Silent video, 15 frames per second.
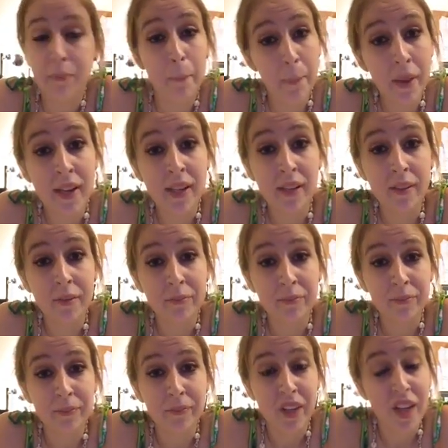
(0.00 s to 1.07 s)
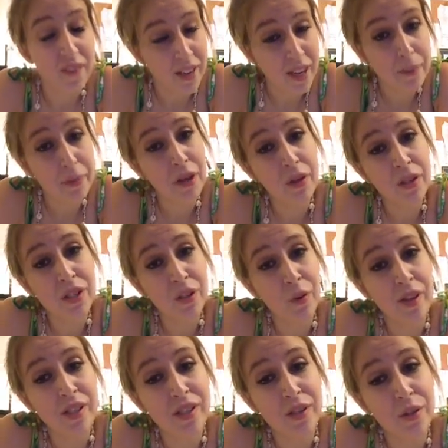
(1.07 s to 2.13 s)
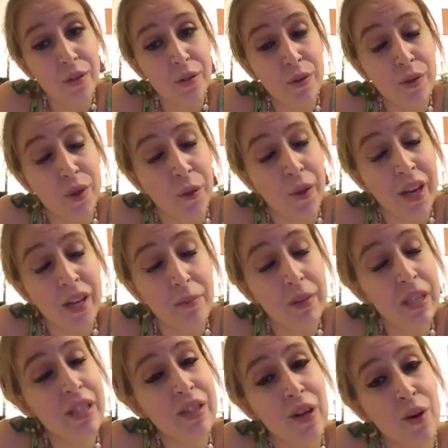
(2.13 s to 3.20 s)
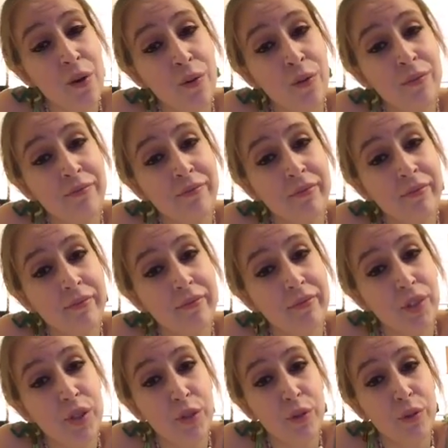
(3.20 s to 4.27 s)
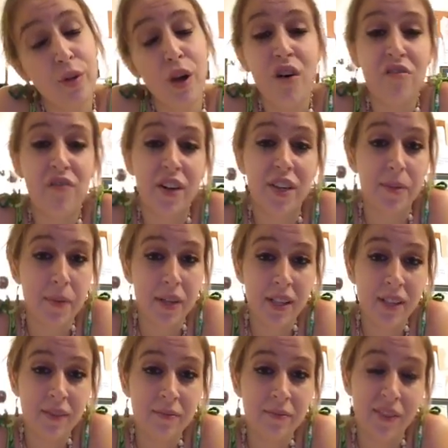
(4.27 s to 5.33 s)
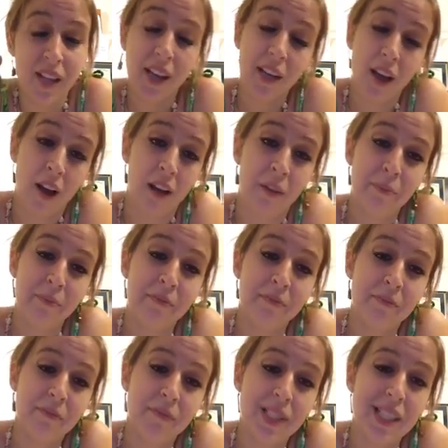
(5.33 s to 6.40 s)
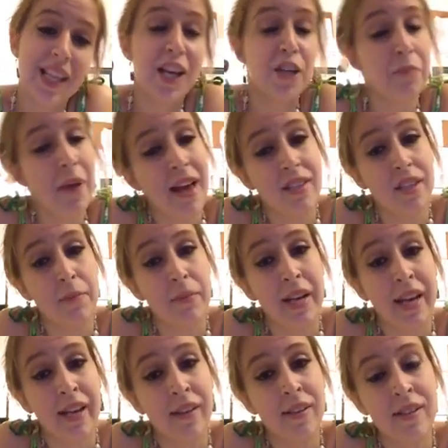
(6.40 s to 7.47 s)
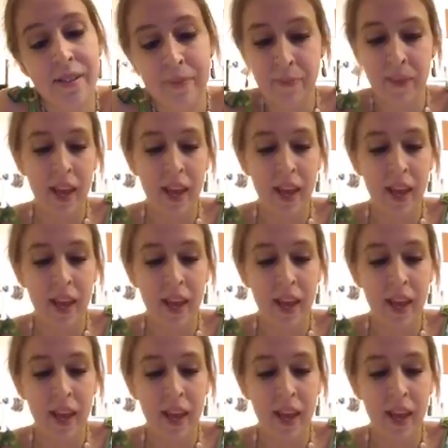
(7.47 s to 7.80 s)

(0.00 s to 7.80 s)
But if anybody still wants to donate, please go to gofundme.com/PassTheBananas,